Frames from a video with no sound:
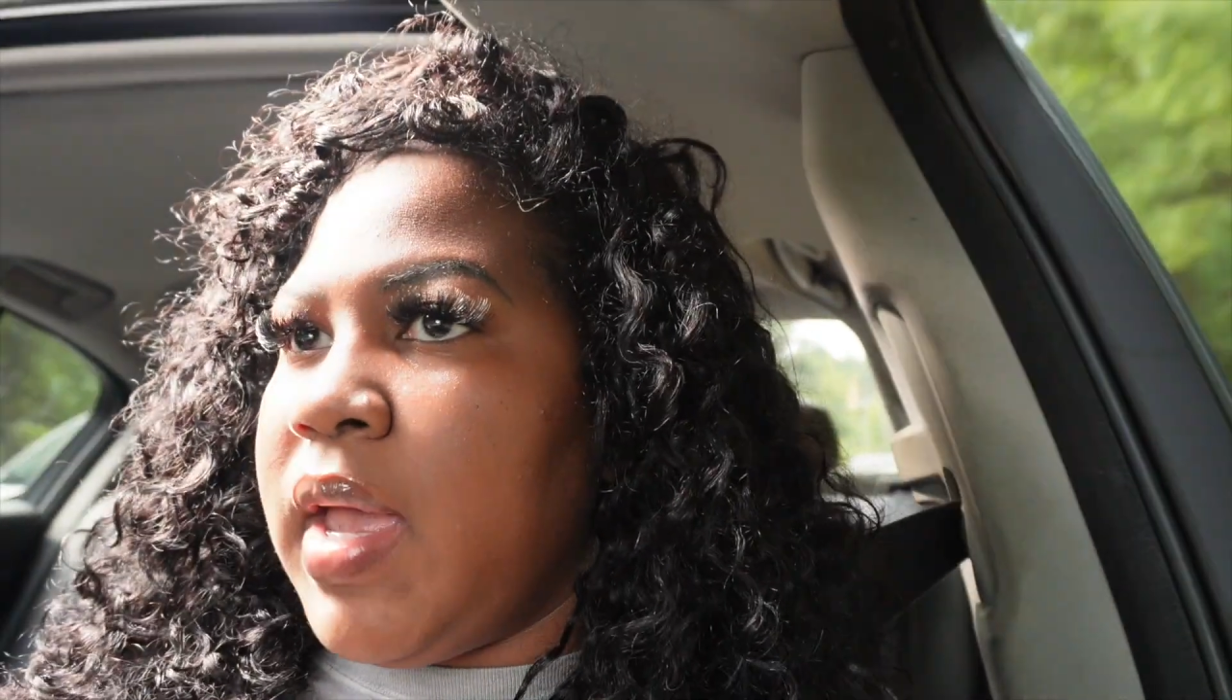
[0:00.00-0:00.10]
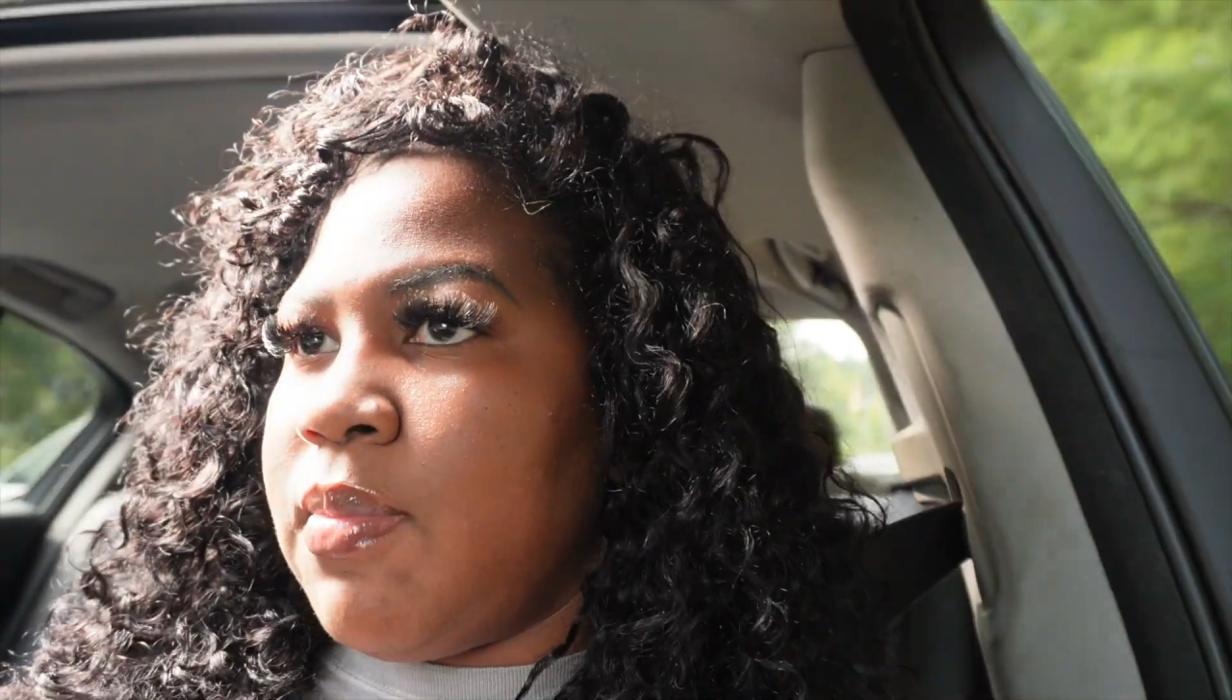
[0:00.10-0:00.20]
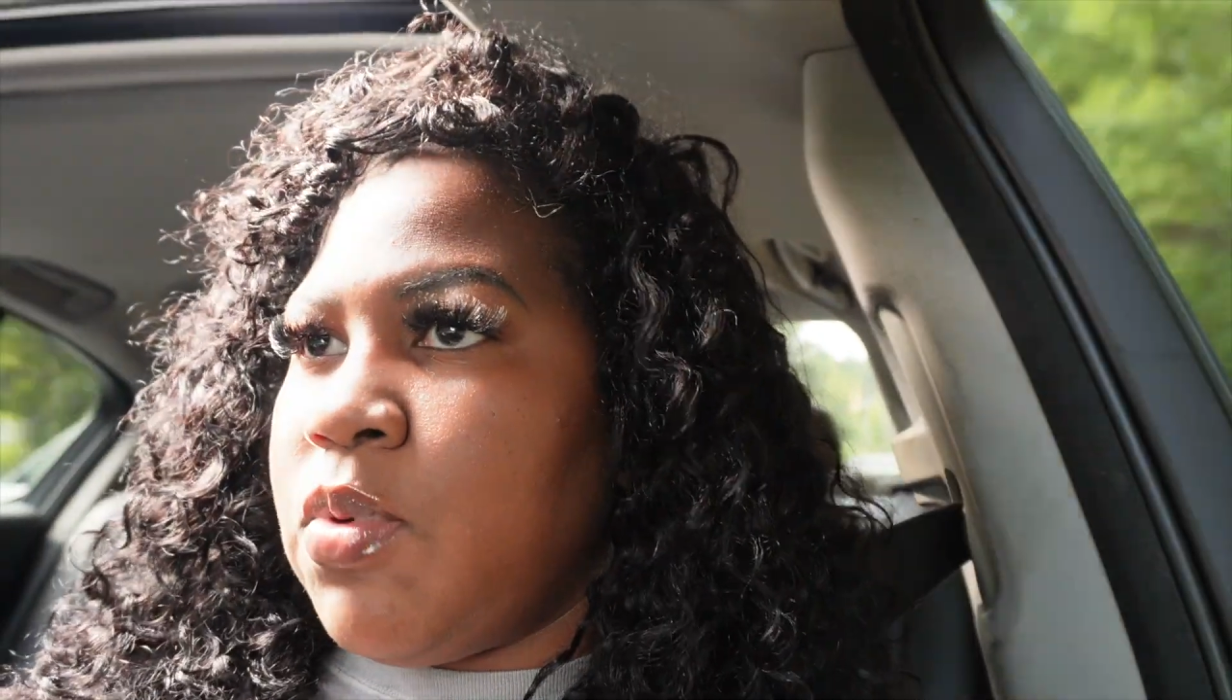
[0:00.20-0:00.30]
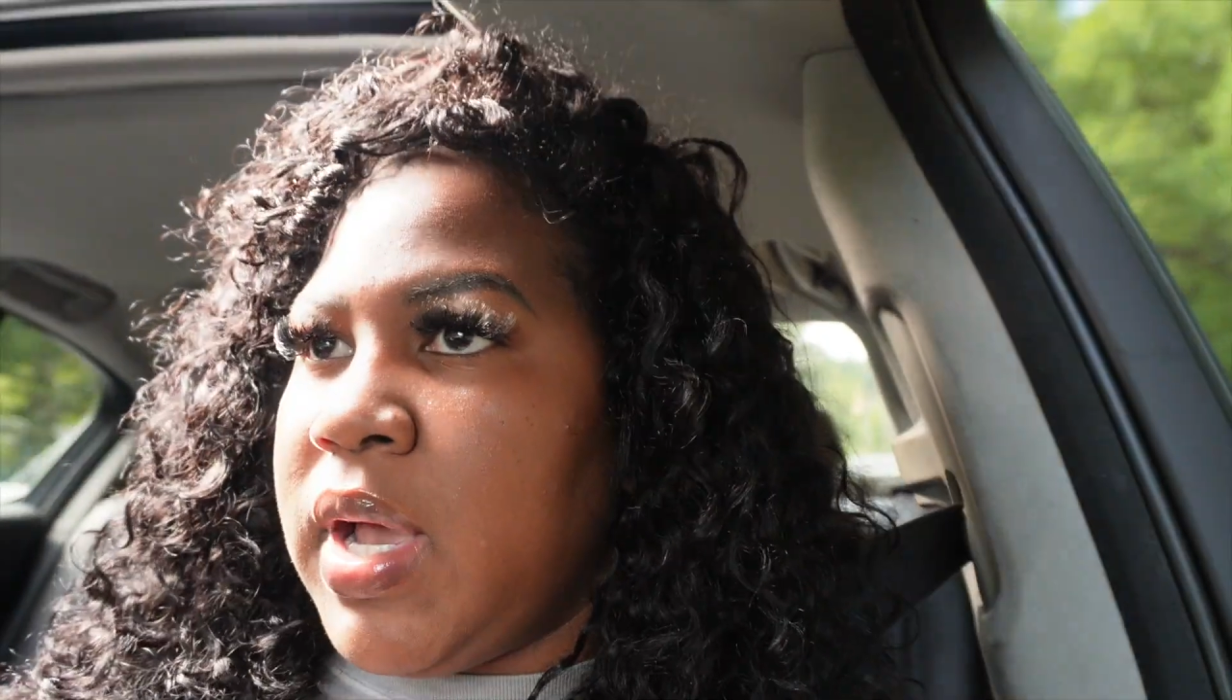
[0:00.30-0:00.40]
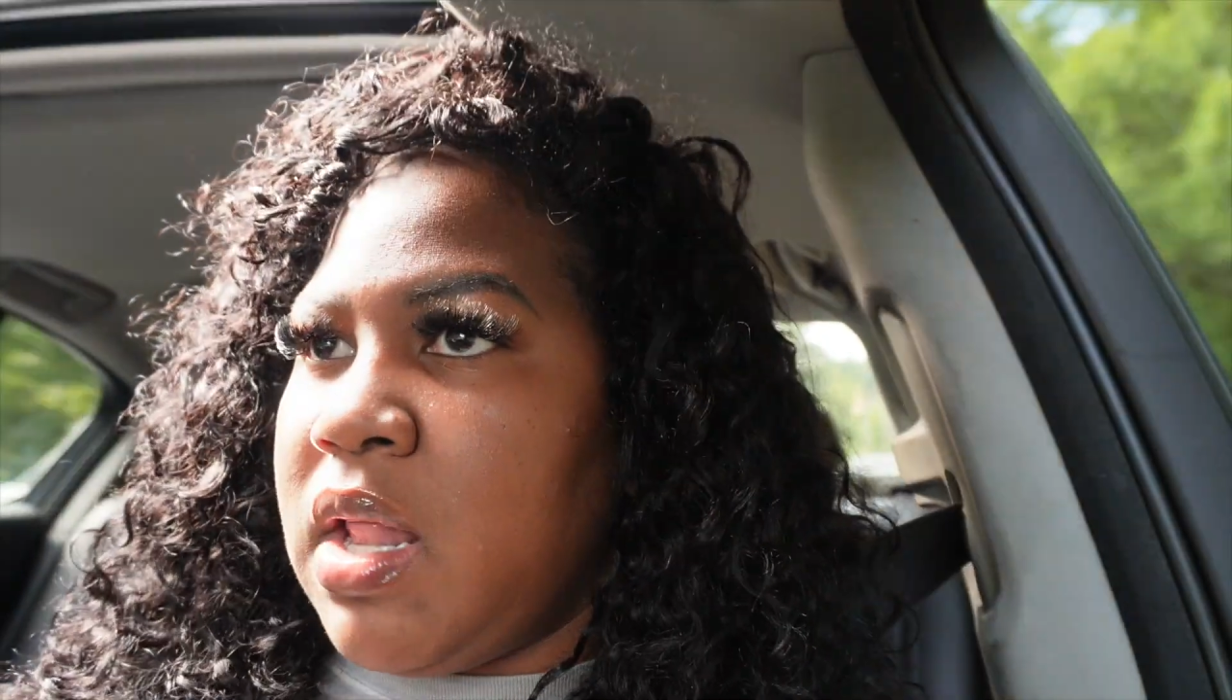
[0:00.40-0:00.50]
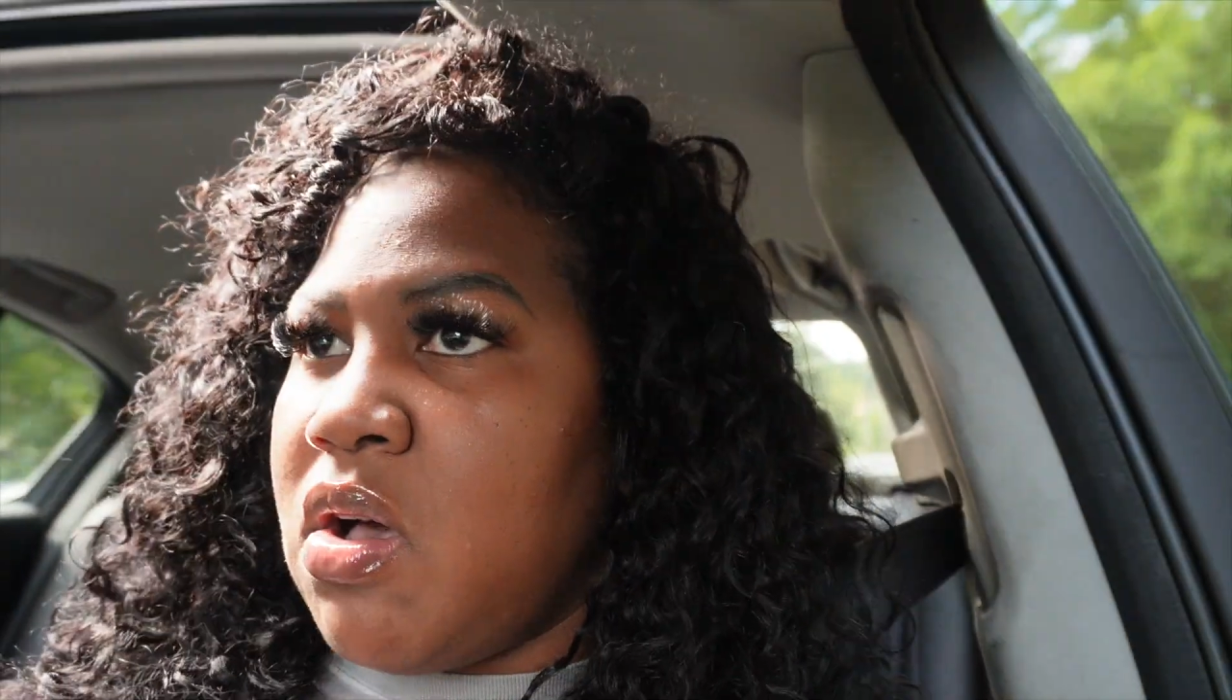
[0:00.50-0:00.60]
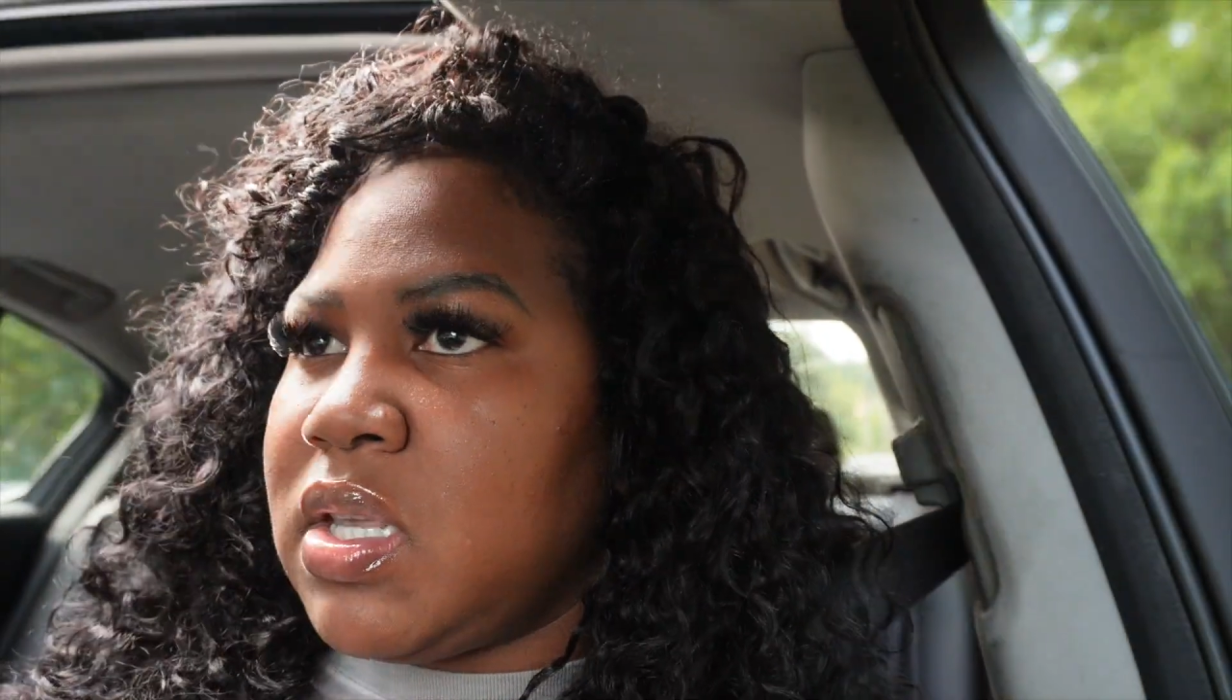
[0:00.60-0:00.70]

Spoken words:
I'm gonna wear long